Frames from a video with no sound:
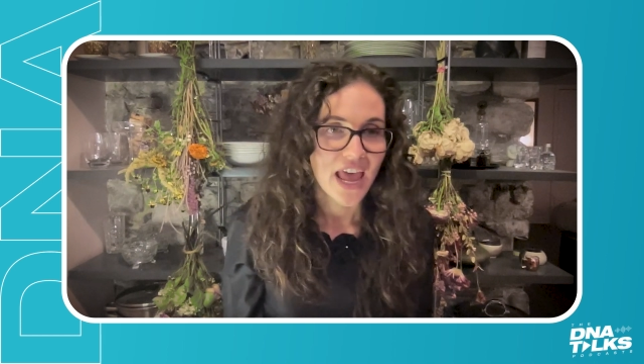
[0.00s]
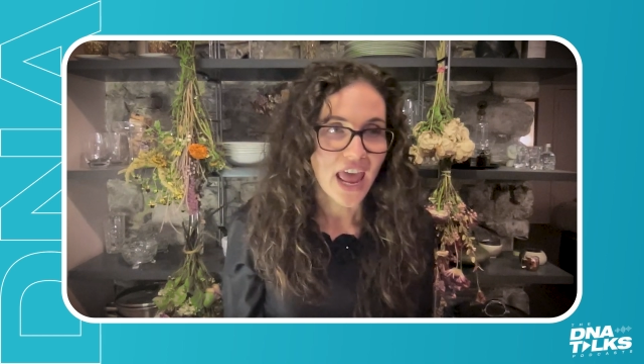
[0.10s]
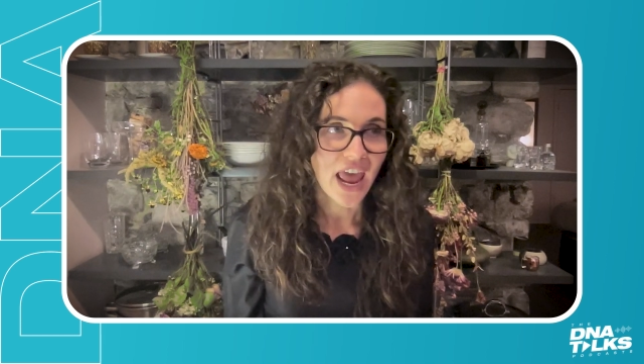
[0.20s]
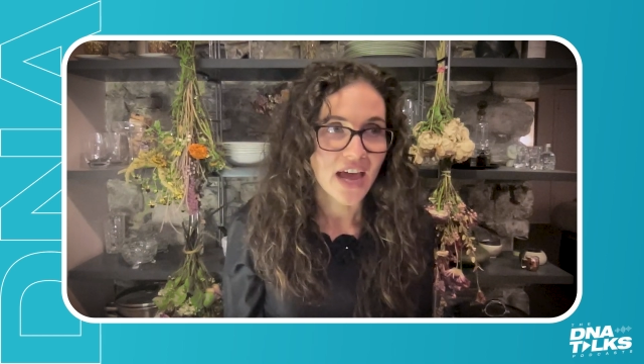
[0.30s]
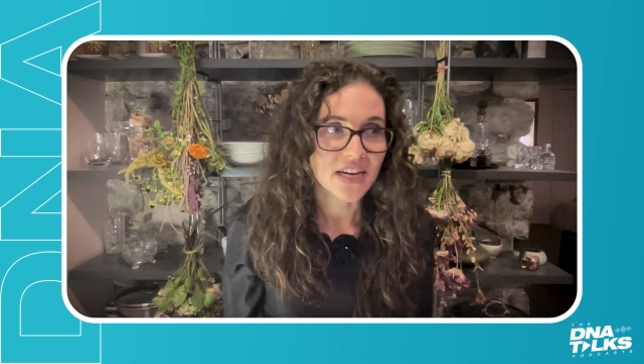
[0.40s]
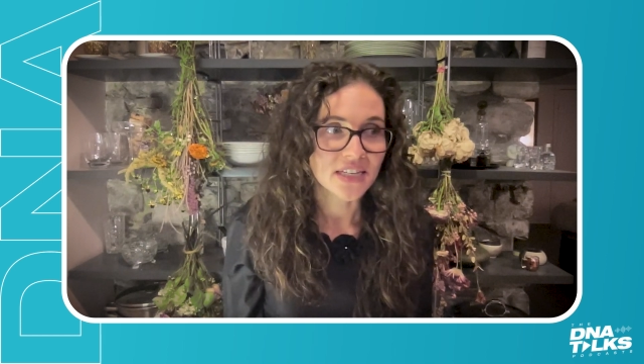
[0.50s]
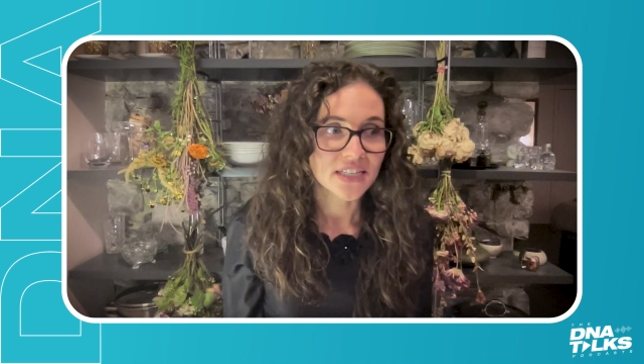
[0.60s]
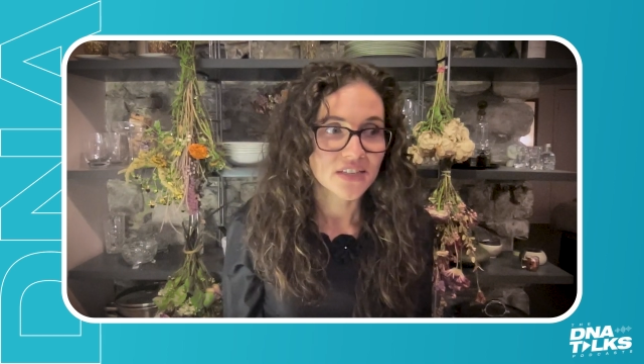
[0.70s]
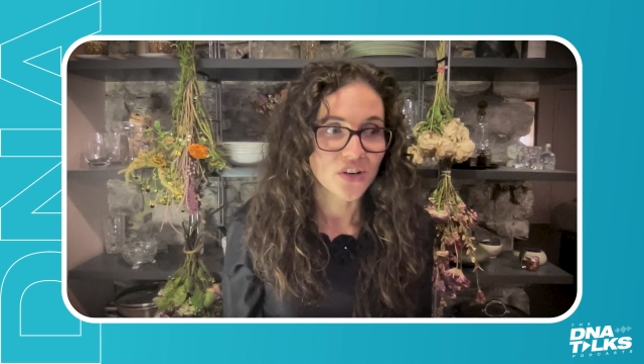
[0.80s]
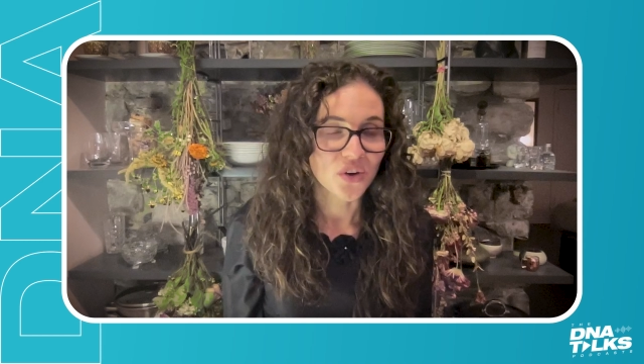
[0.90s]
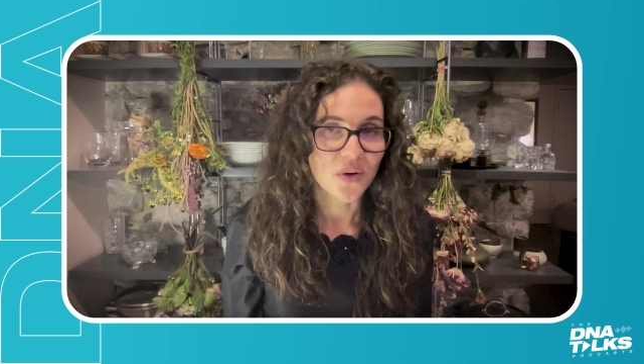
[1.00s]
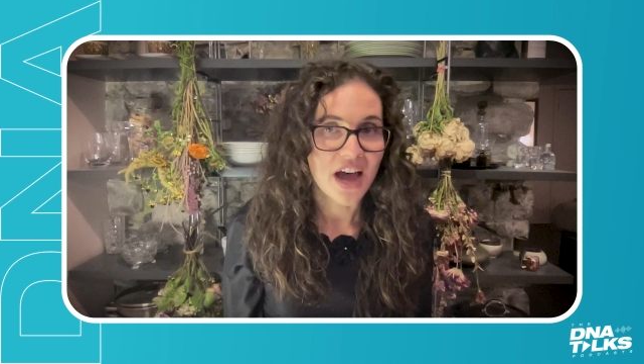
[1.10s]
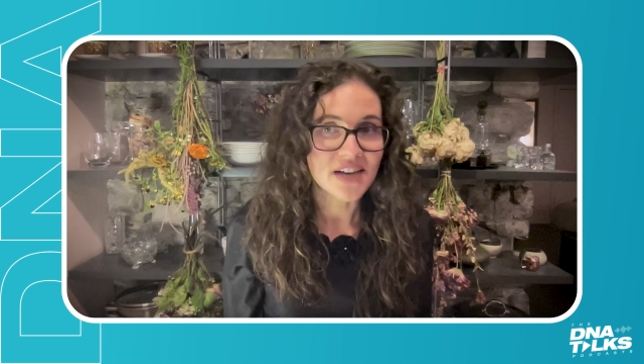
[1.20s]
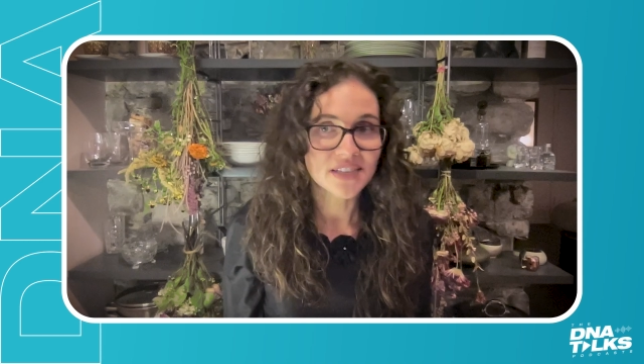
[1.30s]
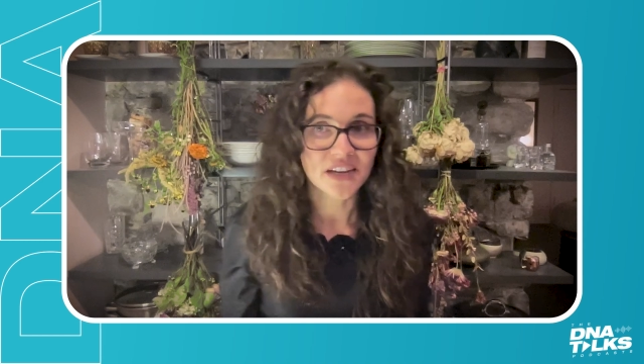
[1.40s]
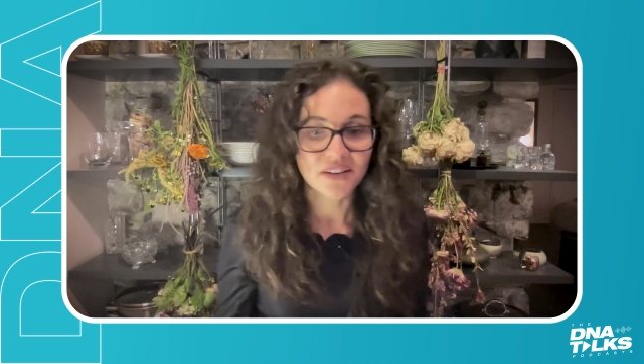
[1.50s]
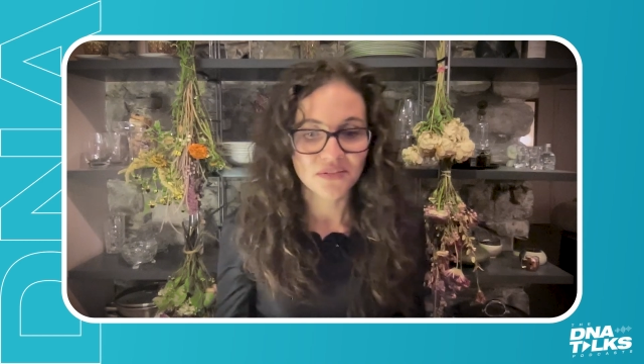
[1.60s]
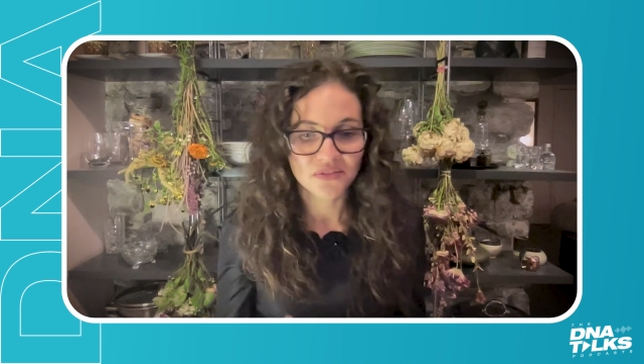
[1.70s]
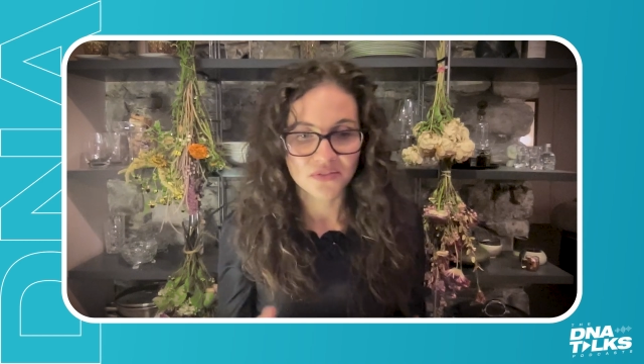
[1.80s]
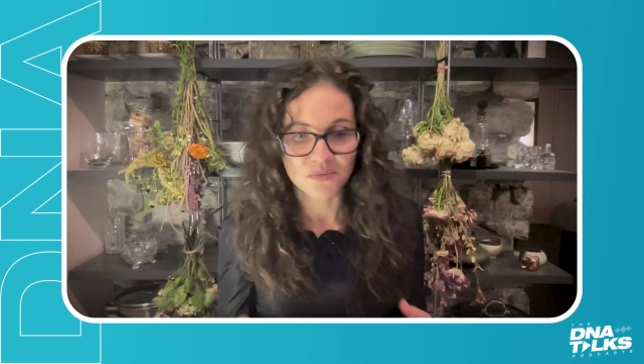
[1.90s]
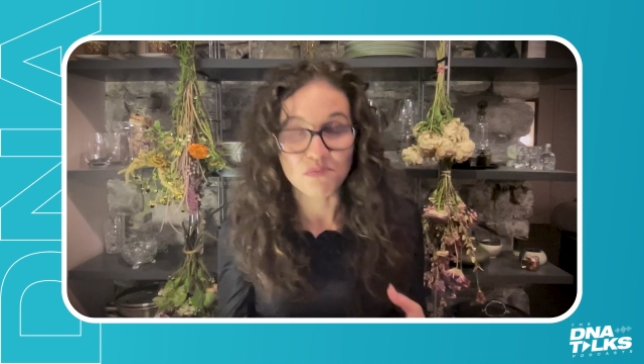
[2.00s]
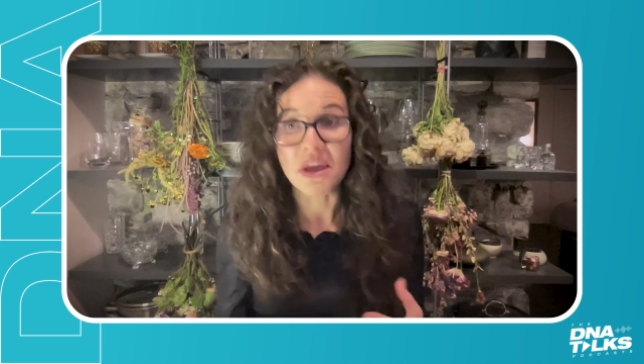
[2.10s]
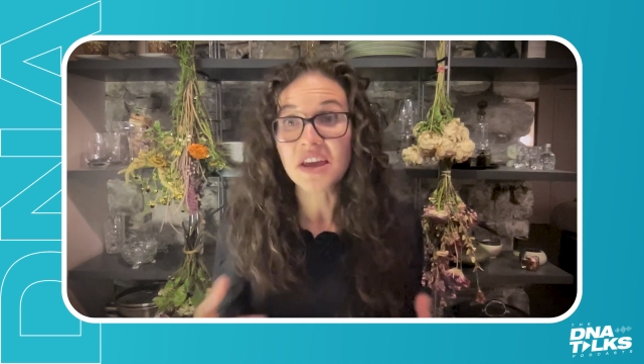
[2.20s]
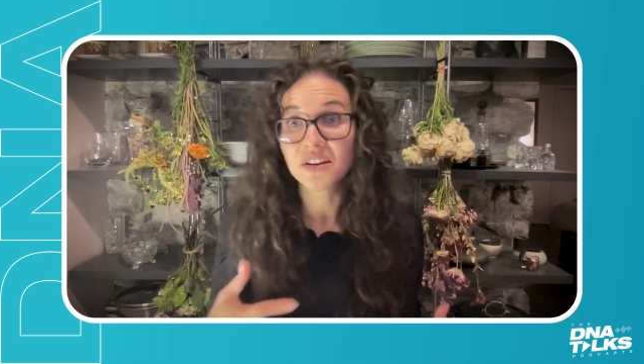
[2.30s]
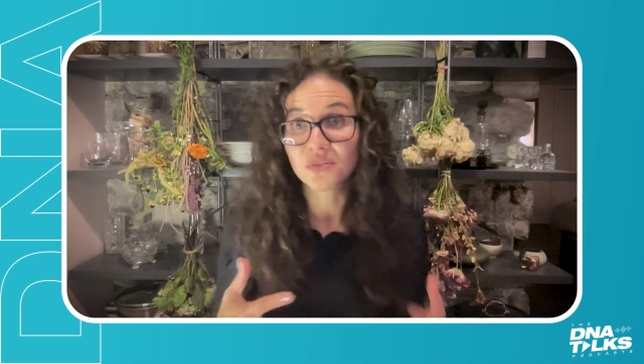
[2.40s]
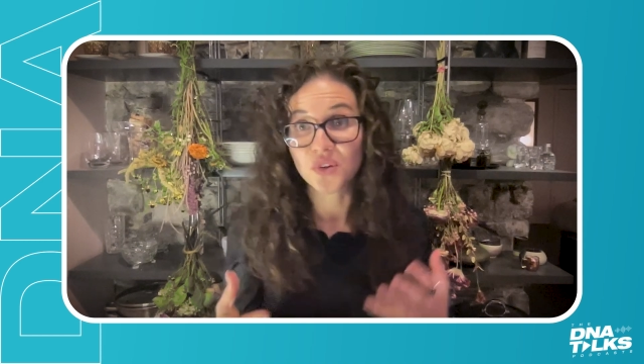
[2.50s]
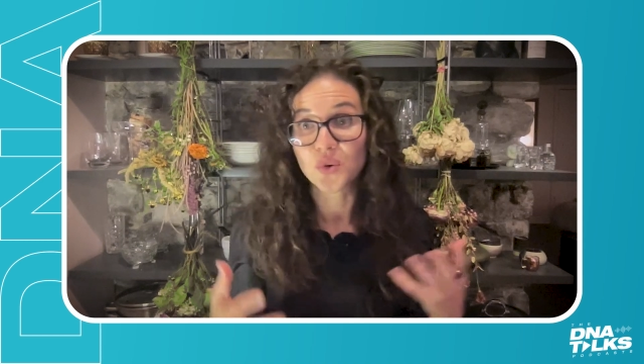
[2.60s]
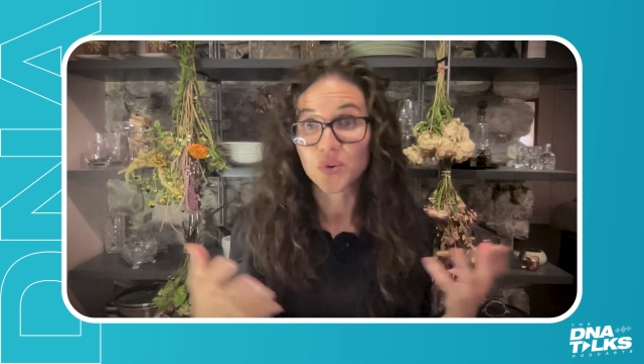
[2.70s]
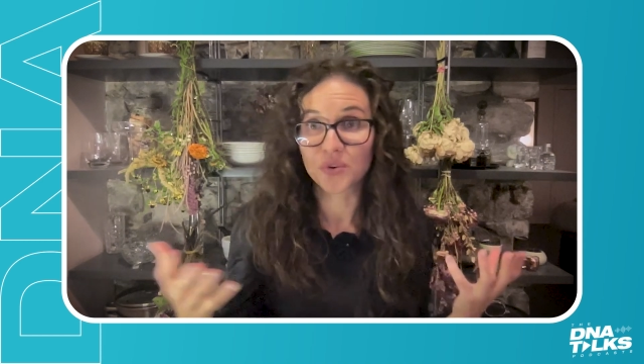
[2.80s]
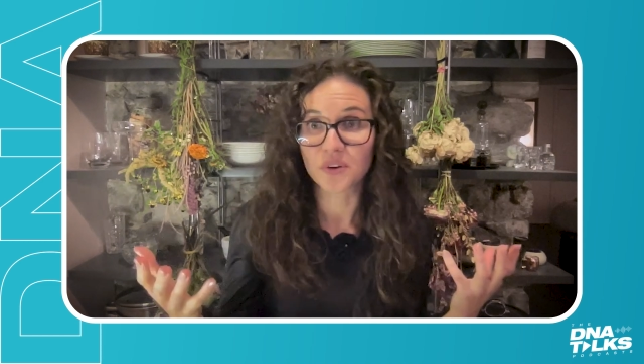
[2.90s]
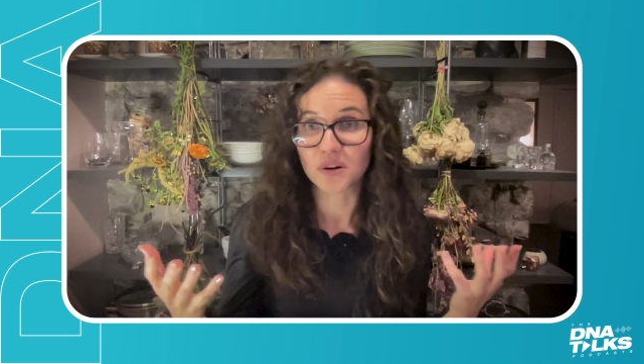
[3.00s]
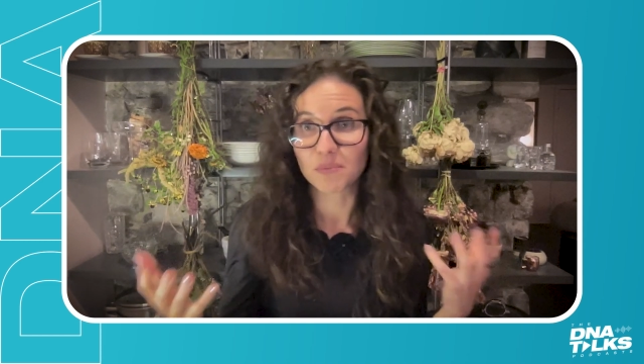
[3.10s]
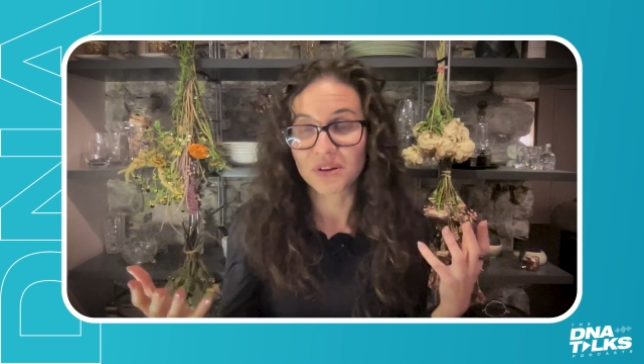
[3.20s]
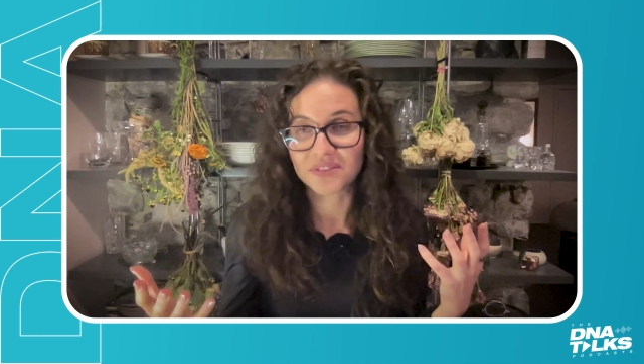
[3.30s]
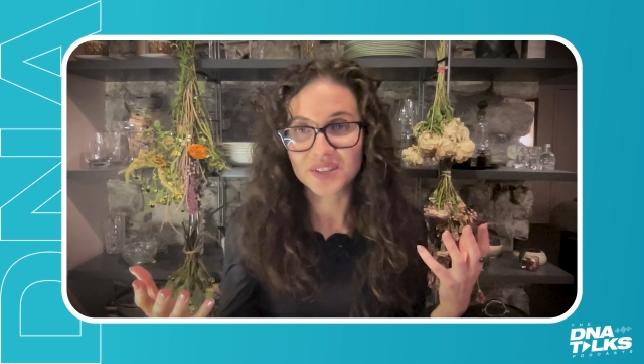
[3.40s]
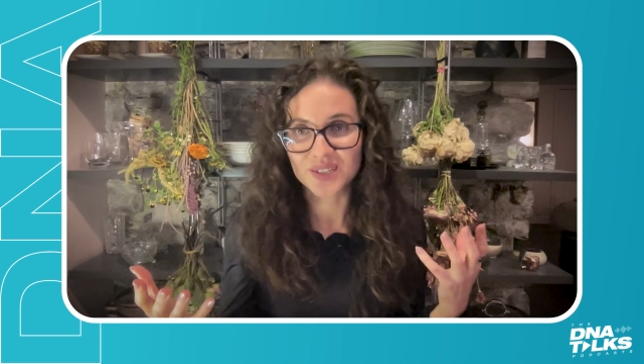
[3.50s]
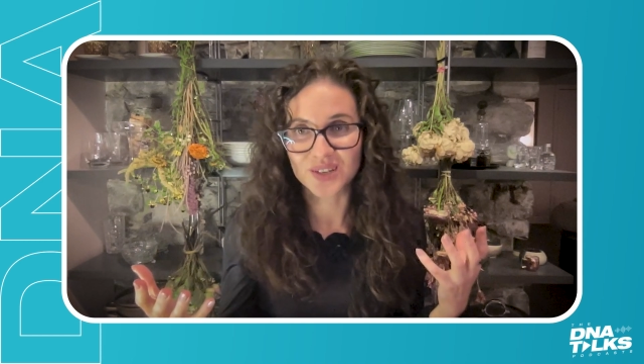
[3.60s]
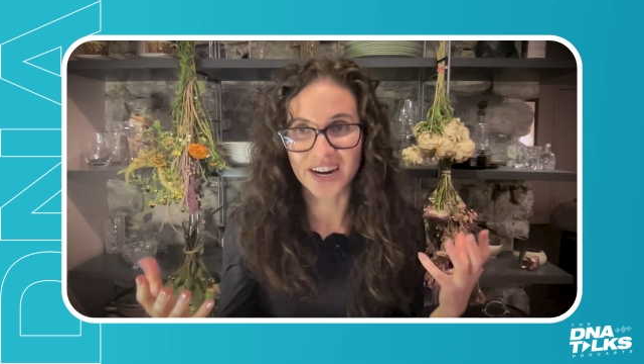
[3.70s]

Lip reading: And, as I've made a few career pivots,